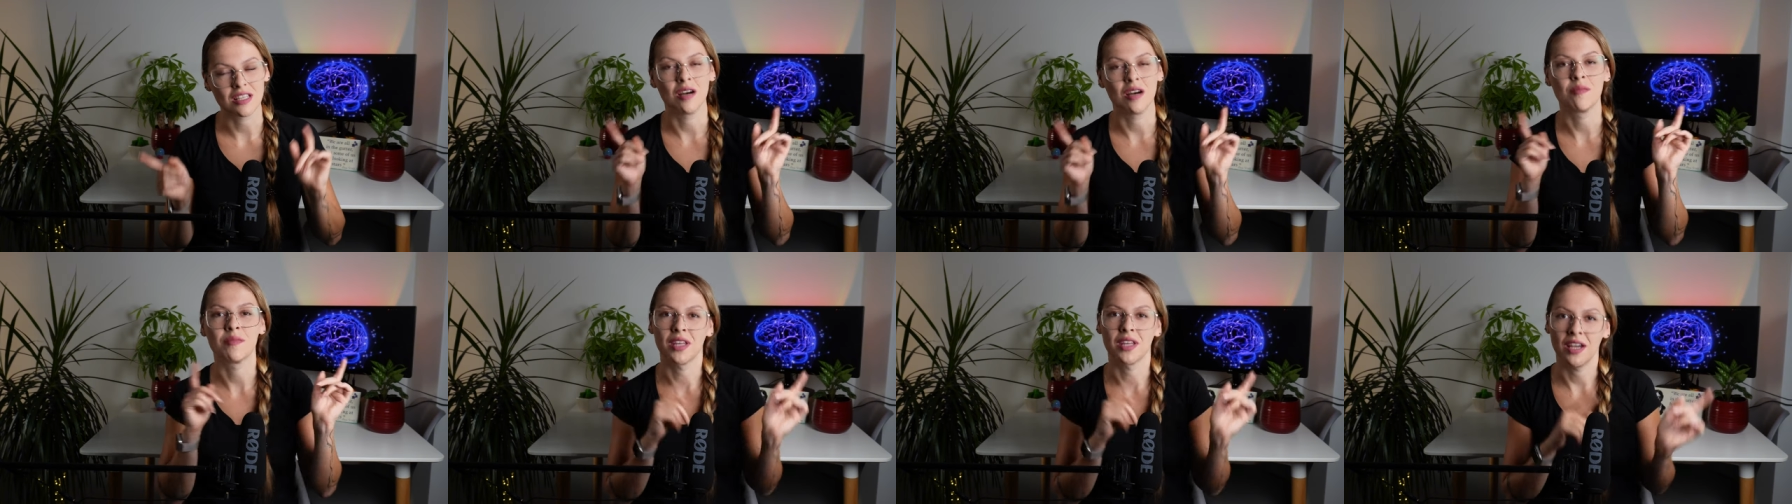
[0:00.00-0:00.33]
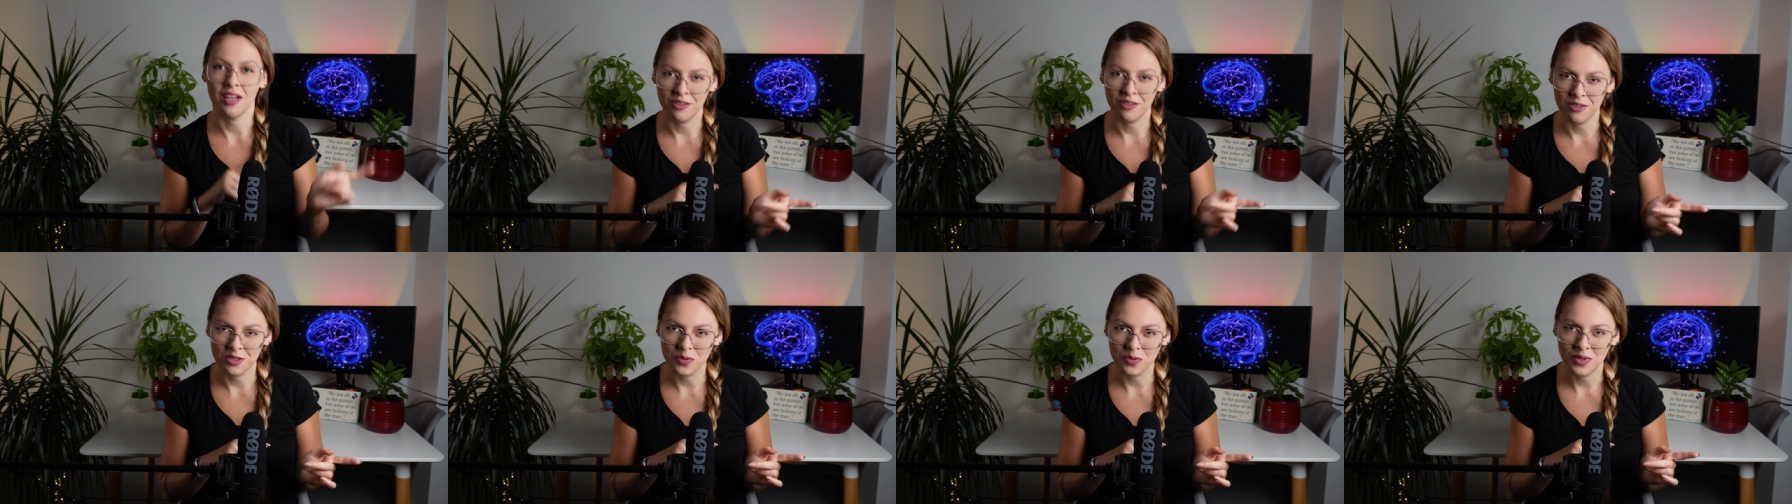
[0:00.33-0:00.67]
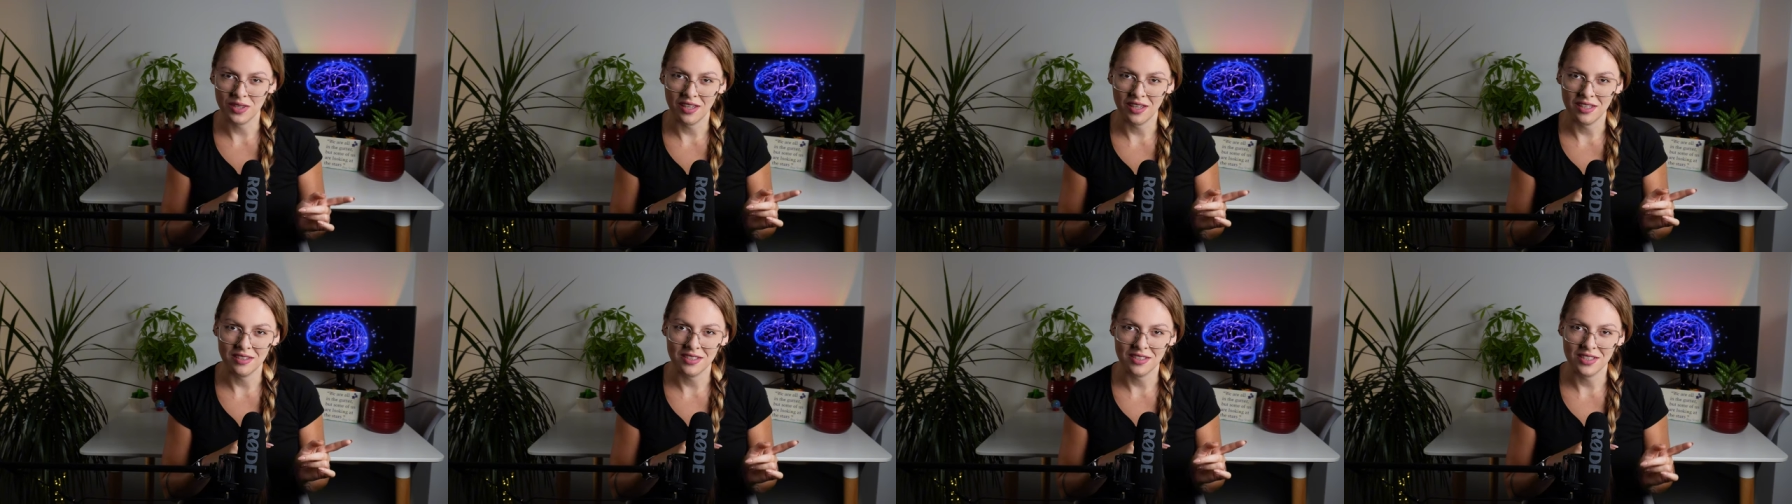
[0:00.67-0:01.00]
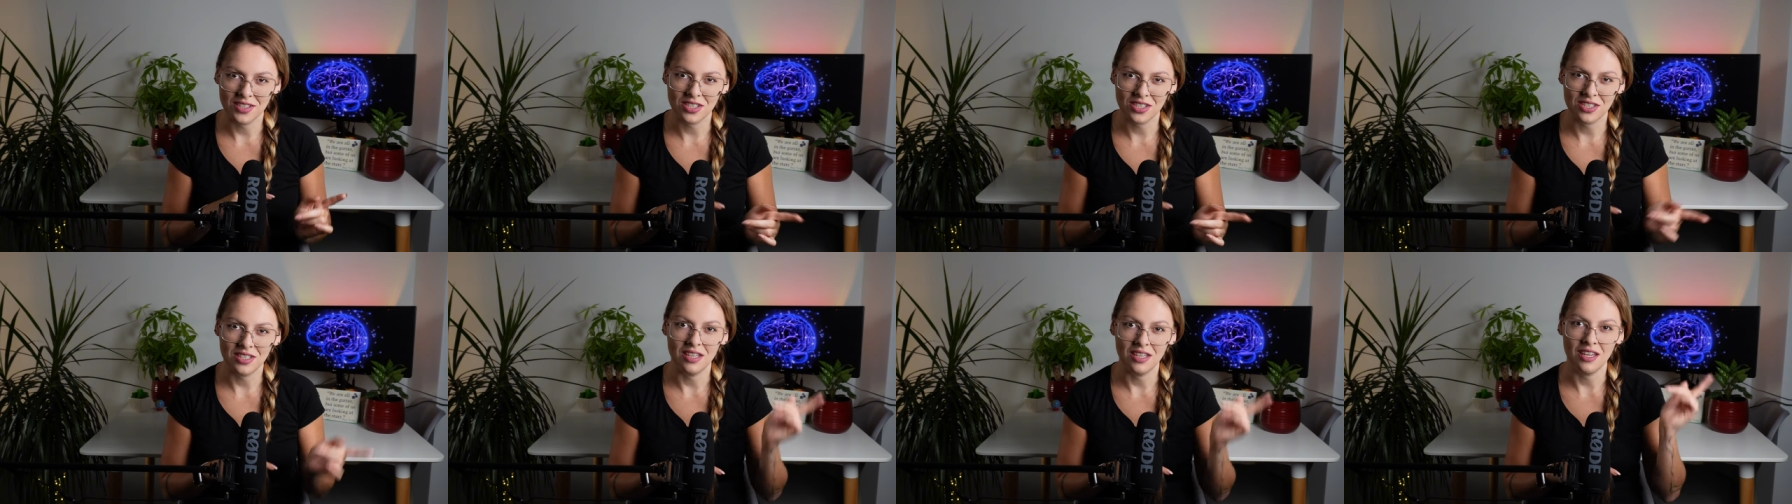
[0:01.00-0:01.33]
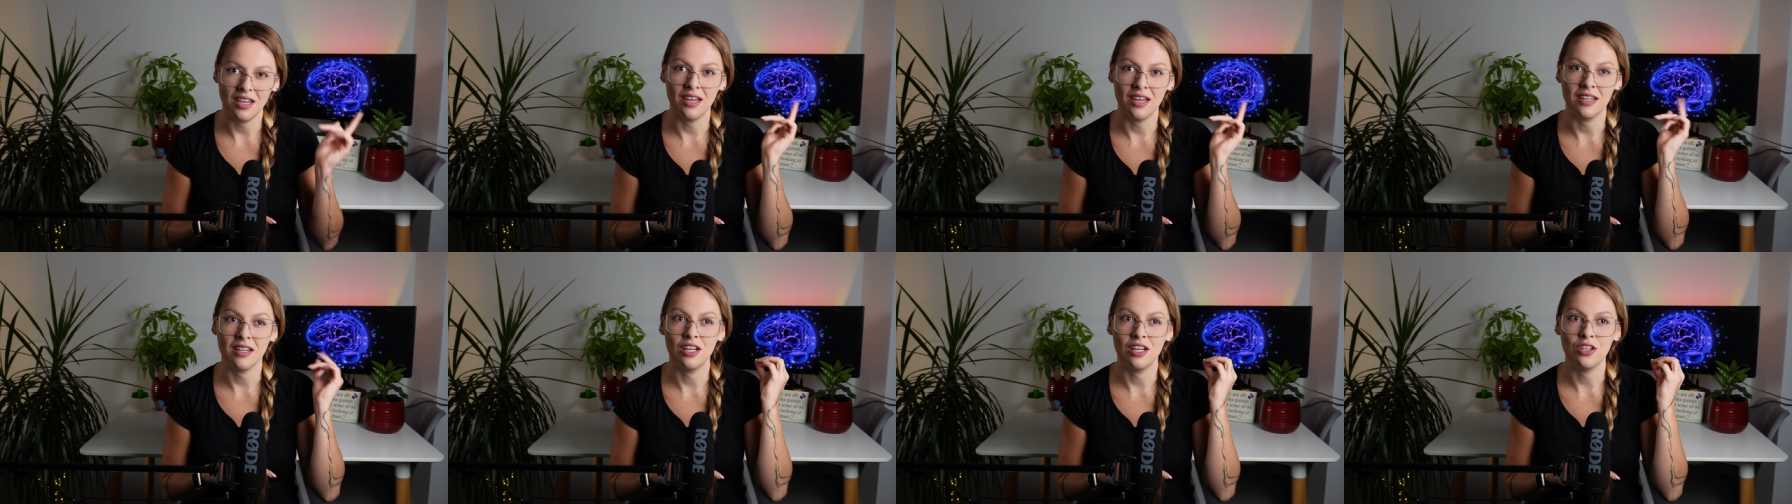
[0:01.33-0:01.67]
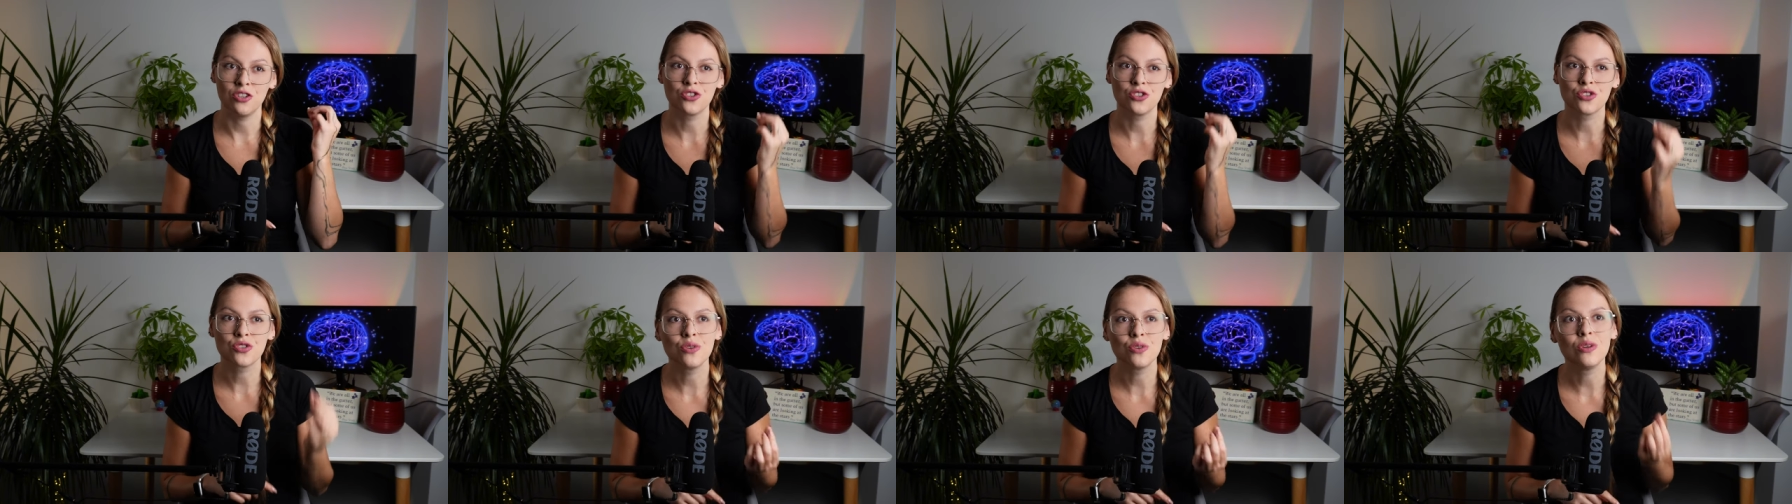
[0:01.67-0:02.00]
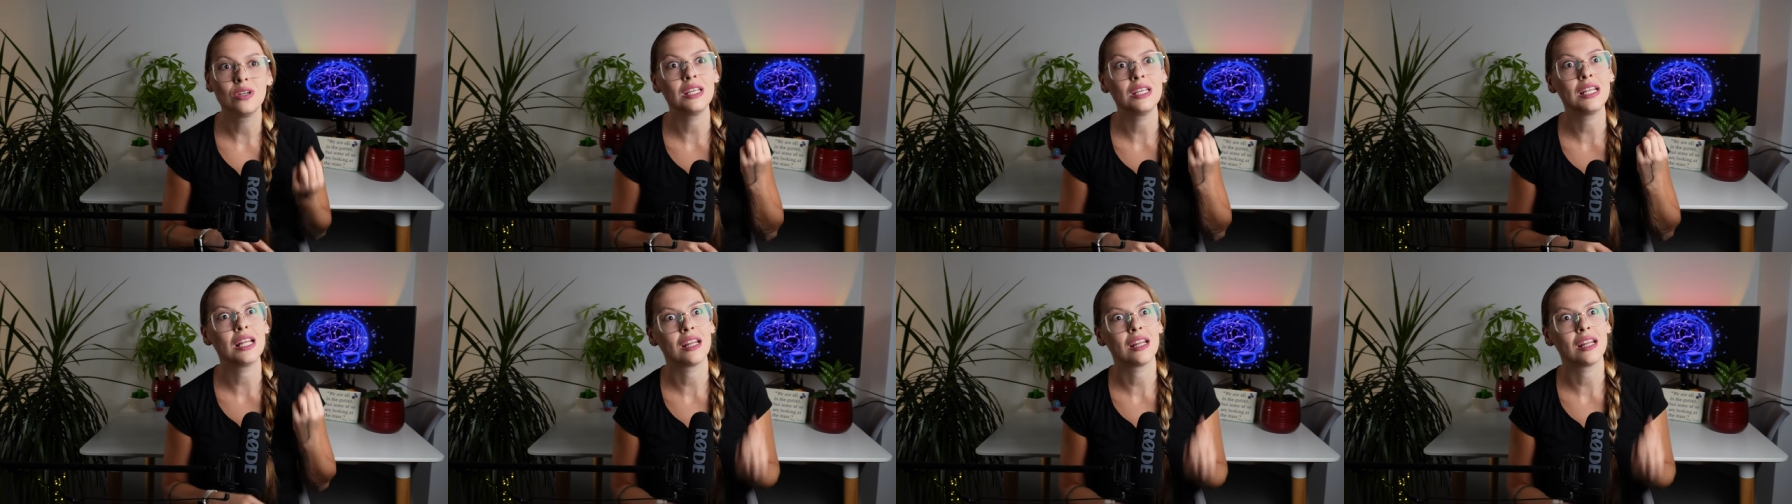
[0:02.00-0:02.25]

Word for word: I'm diagnosed with ADHD and I truly